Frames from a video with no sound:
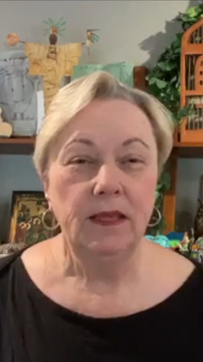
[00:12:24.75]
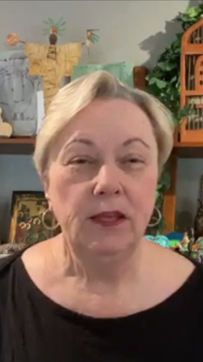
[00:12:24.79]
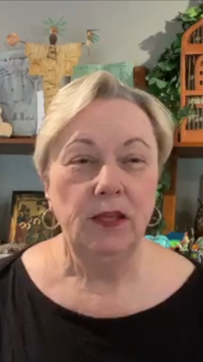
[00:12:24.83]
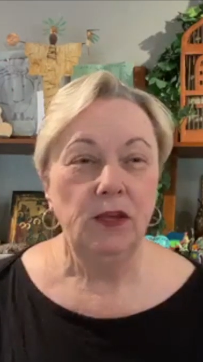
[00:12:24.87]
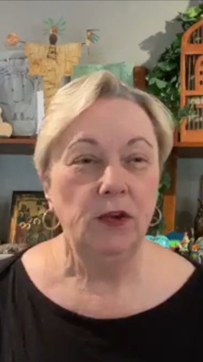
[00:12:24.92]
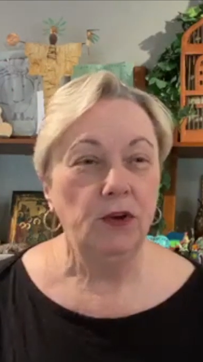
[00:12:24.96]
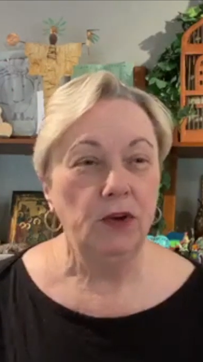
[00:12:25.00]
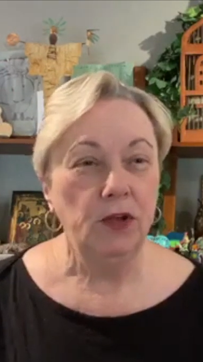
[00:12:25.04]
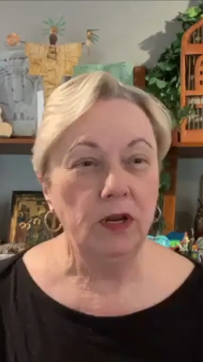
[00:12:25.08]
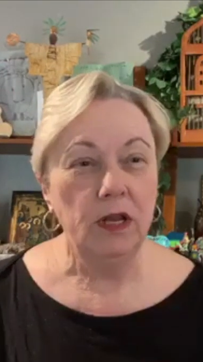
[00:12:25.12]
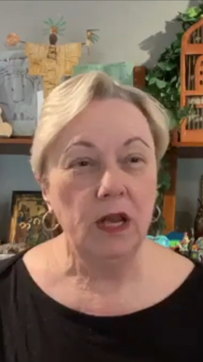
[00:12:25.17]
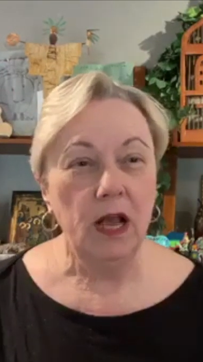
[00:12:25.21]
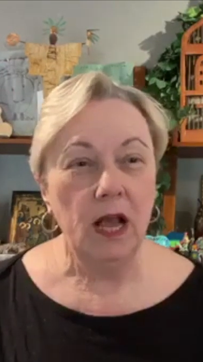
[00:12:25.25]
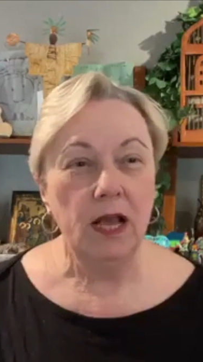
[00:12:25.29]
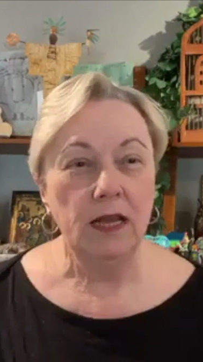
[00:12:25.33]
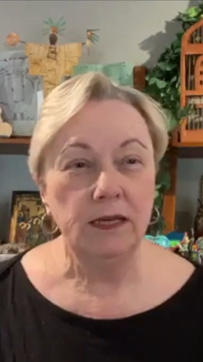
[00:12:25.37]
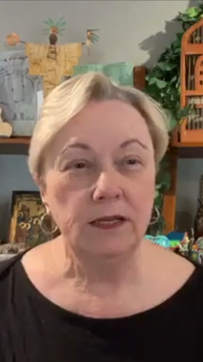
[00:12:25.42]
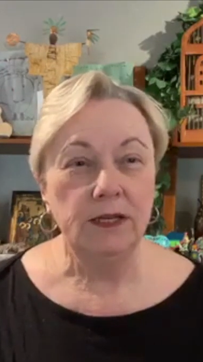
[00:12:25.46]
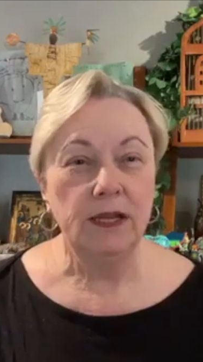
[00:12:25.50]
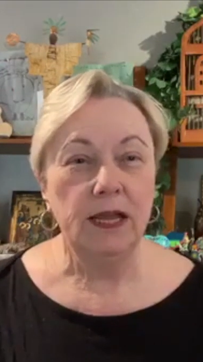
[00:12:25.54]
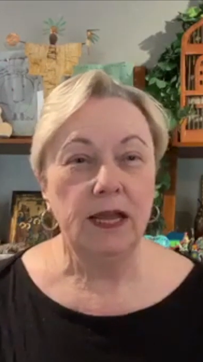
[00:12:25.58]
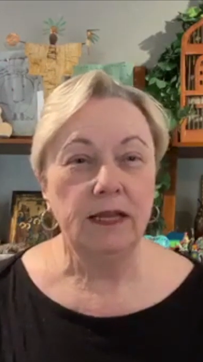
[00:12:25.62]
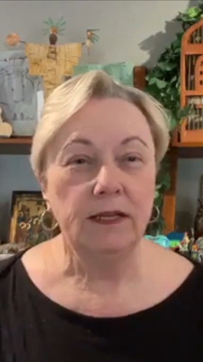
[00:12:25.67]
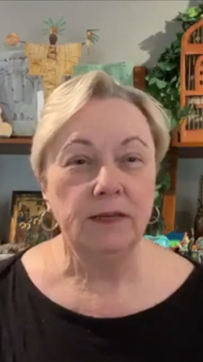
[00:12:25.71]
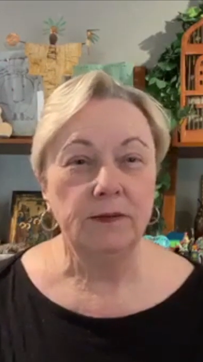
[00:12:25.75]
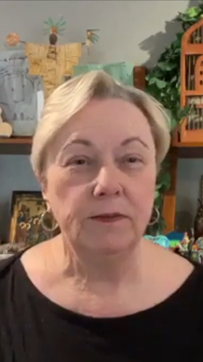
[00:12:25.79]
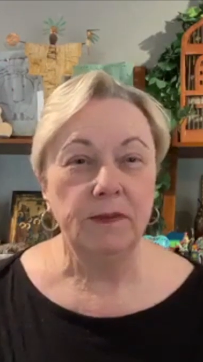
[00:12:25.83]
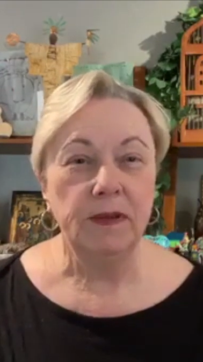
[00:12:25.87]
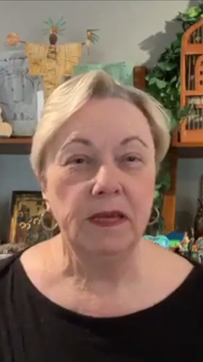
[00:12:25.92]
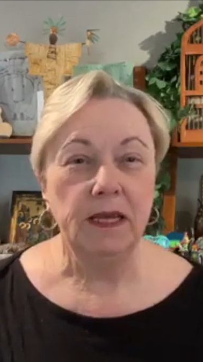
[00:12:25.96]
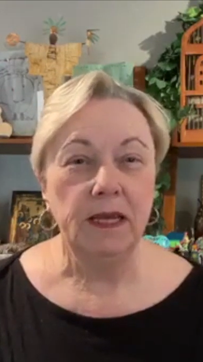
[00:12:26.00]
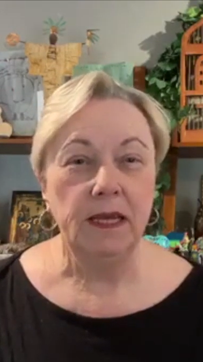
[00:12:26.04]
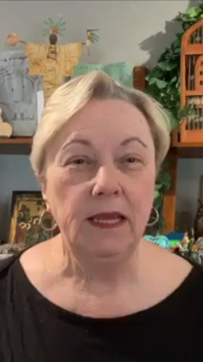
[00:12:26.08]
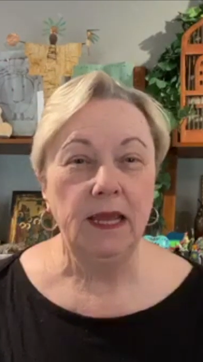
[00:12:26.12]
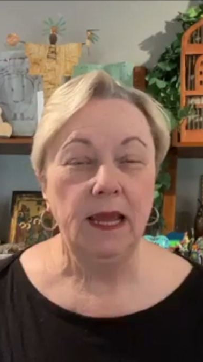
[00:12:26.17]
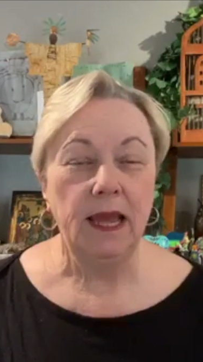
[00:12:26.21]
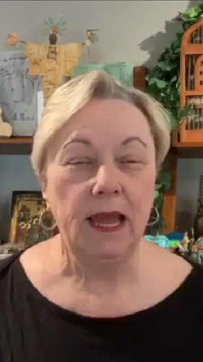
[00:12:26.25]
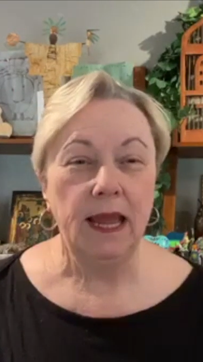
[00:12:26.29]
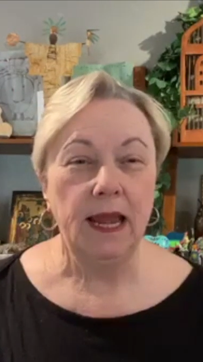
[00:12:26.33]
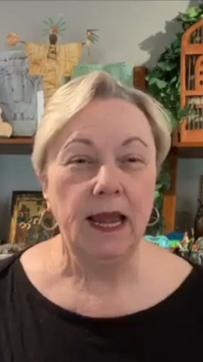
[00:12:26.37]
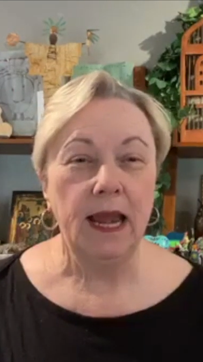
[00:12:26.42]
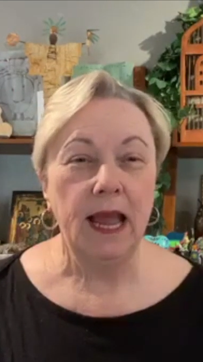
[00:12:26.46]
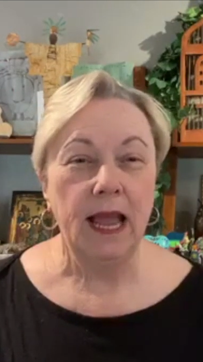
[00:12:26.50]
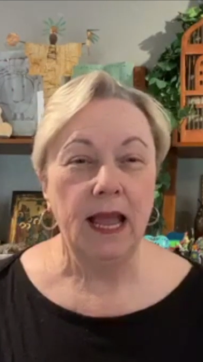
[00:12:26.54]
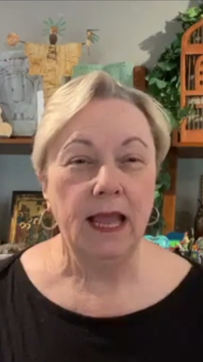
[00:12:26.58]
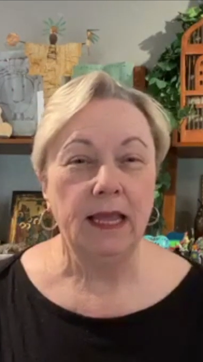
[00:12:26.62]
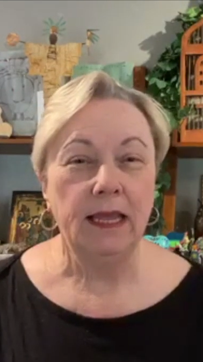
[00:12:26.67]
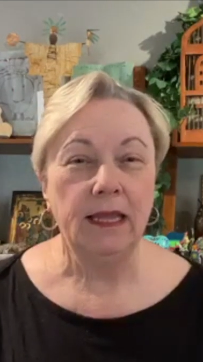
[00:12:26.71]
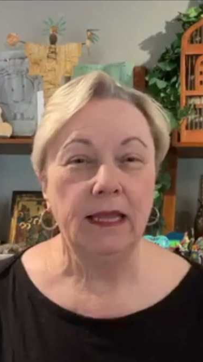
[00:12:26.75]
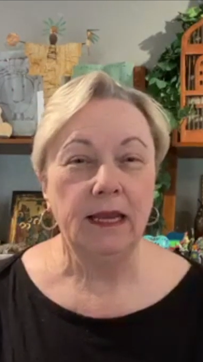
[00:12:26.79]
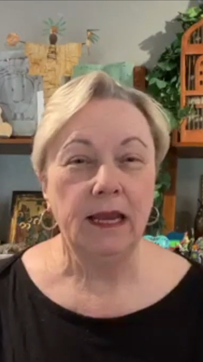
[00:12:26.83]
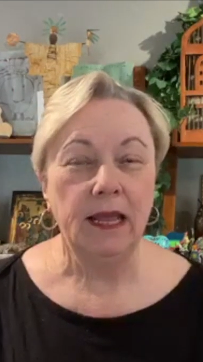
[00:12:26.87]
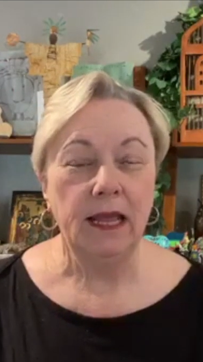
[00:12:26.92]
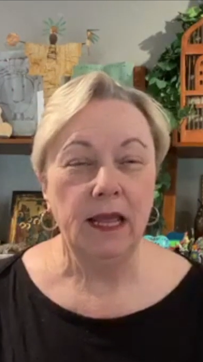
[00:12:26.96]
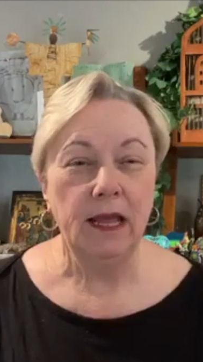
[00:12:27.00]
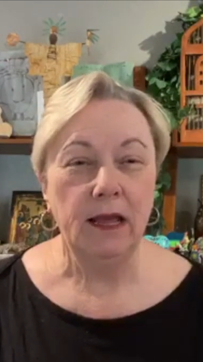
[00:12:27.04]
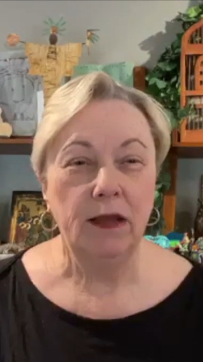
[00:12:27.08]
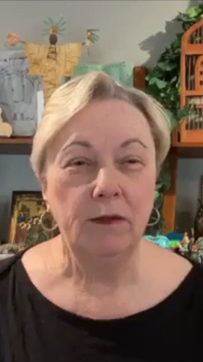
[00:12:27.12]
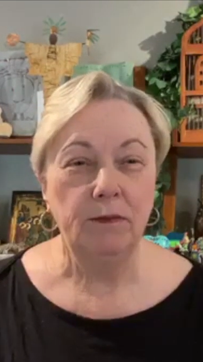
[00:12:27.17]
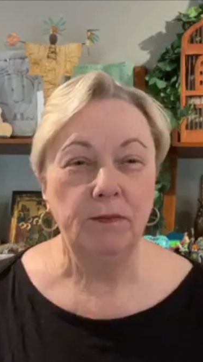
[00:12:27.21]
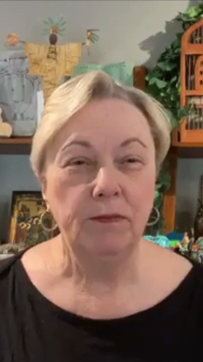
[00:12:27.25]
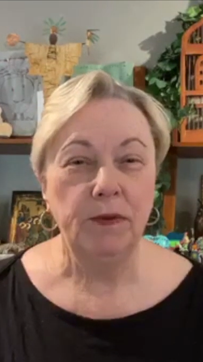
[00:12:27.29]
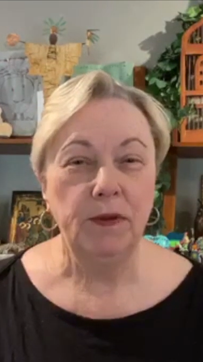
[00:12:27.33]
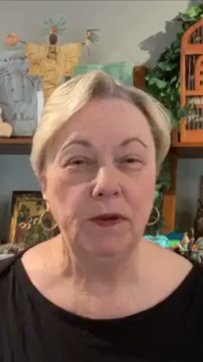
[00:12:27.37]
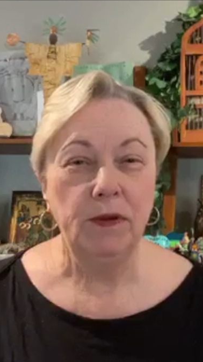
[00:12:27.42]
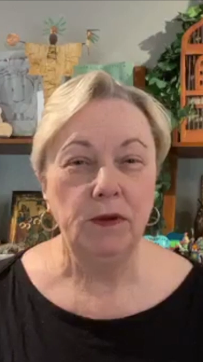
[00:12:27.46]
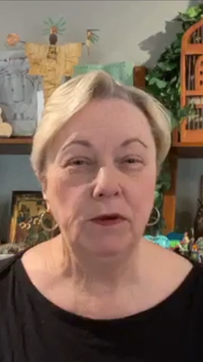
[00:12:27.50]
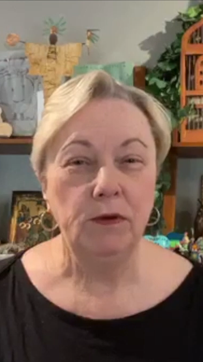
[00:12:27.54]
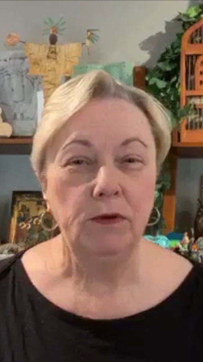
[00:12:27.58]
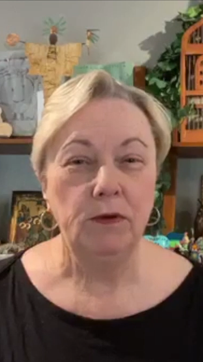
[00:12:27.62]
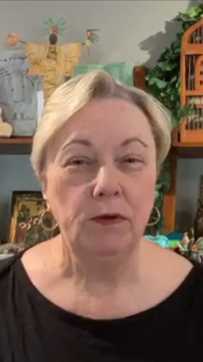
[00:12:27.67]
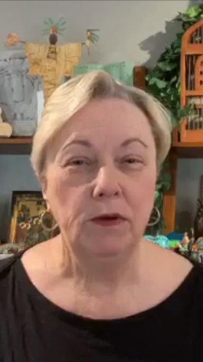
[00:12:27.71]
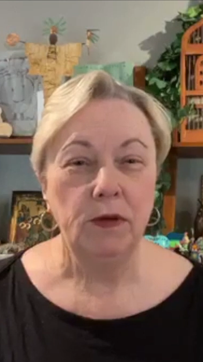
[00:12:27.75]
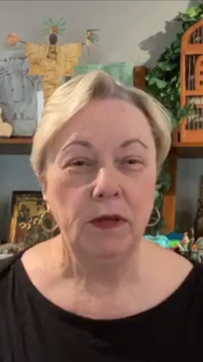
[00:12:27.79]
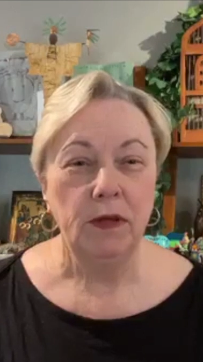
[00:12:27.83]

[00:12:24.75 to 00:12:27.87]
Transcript: you can contact me and I can help you,